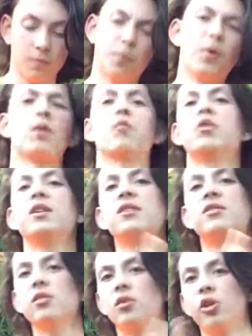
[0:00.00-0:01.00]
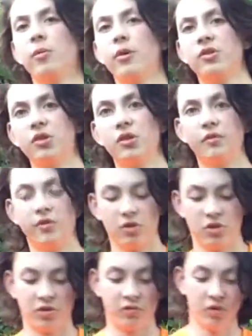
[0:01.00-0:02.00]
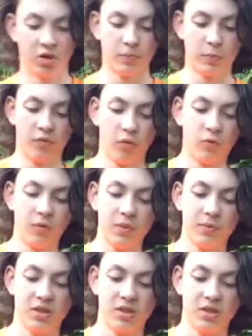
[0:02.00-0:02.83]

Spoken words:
But we need to learn about the universe first before we can